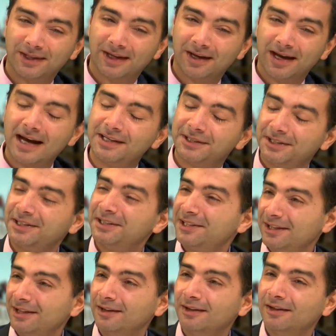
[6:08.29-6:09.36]
The
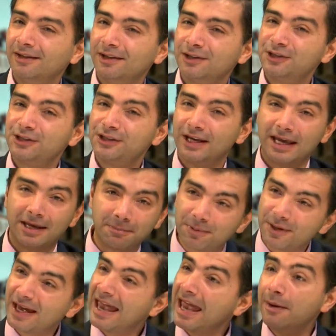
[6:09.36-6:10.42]
ICC,
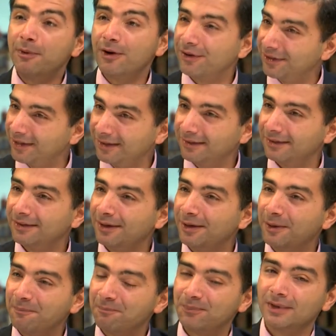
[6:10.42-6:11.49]
shape everything.
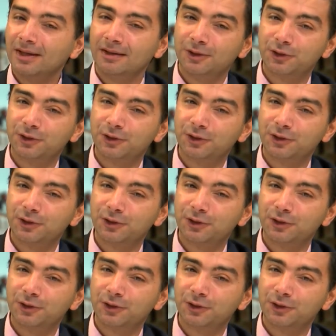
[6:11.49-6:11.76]
Mm-hmm.